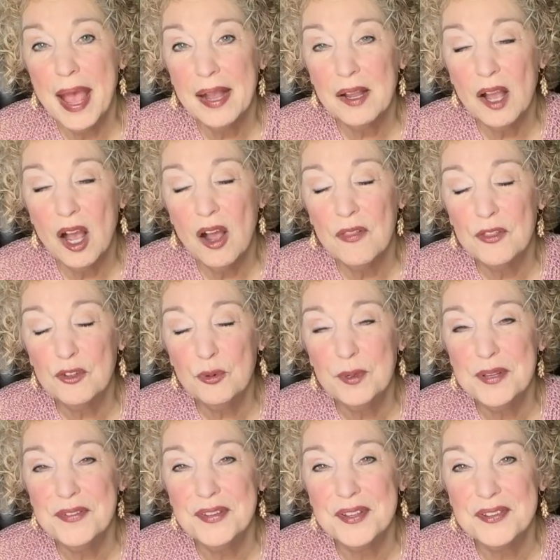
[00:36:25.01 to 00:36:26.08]
be back
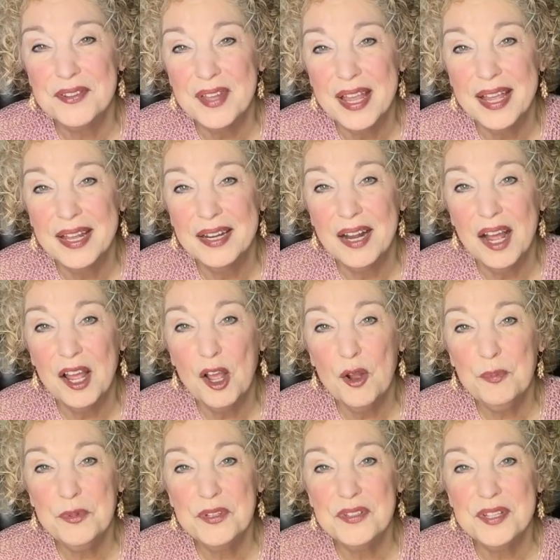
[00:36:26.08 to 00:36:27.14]
on the 26th,
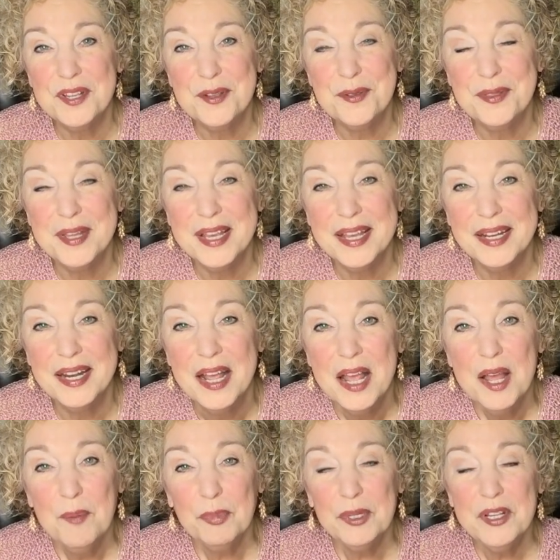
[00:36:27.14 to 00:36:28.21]
and I hope to see you
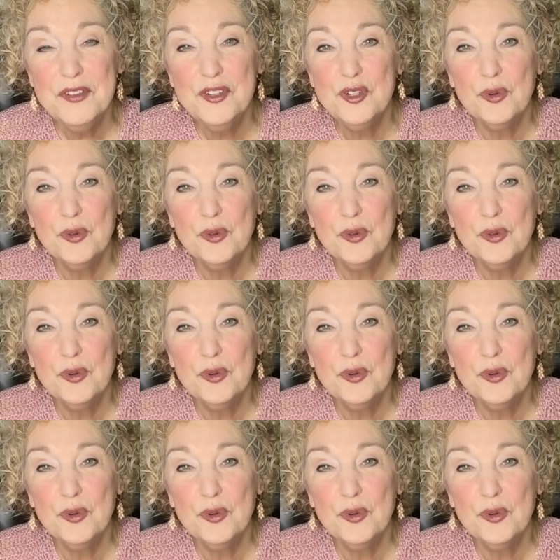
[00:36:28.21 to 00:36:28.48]
then.